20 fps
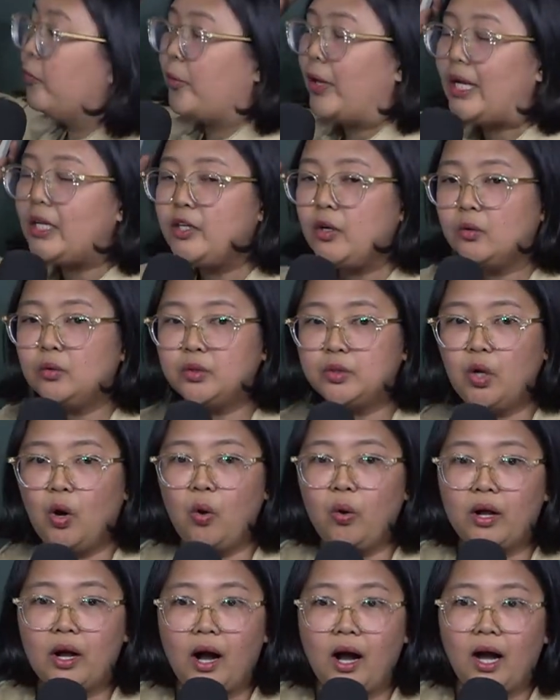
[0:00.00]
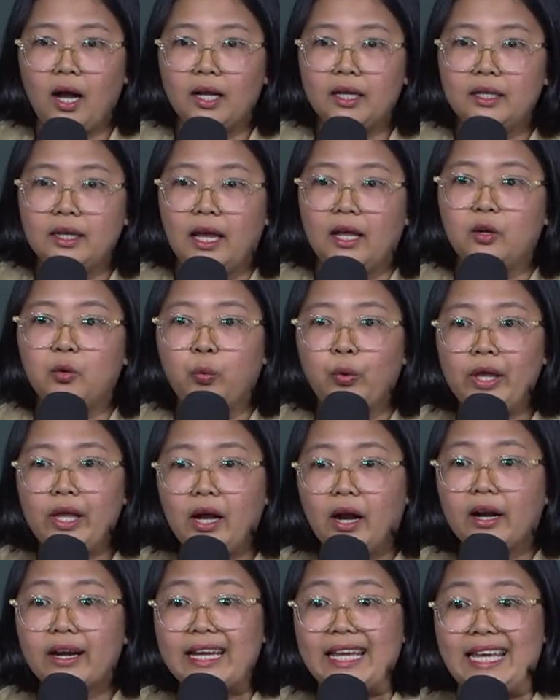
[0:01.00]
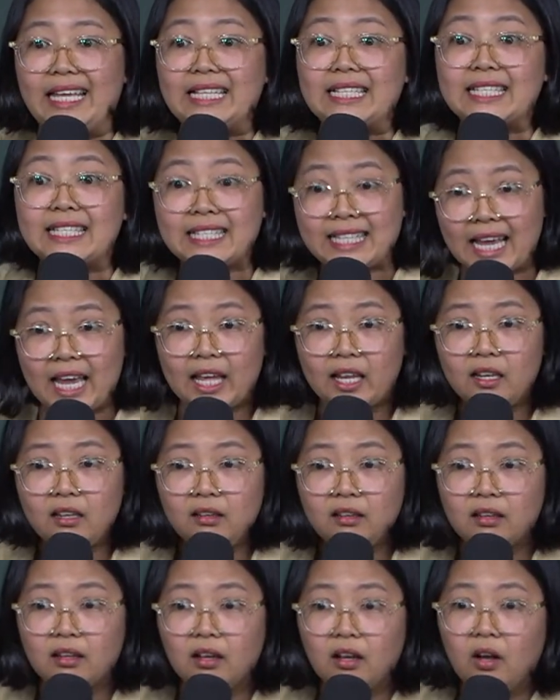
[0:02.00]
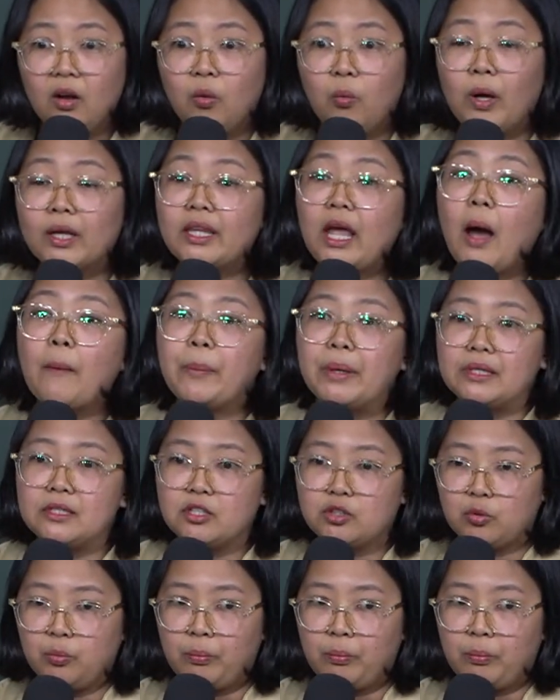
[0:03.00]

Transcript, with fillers: we don't know God and we are in sin, what happens to